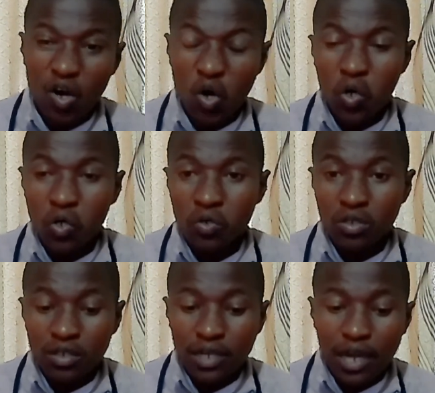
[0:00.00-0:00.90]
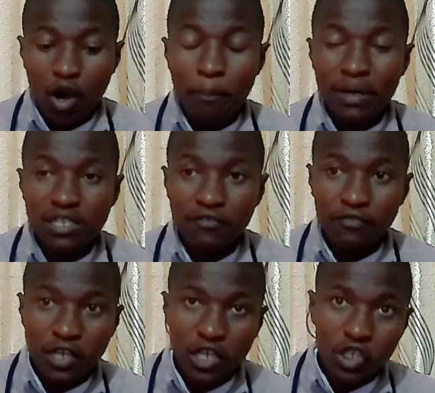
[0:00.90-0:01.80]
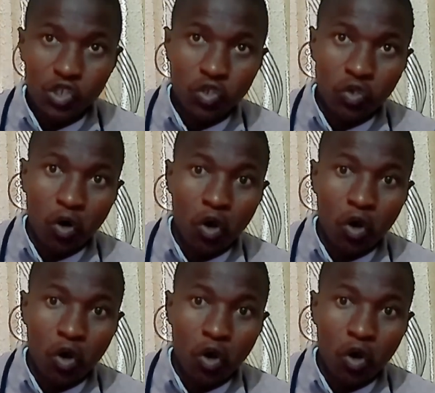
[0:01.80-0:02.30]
or opacification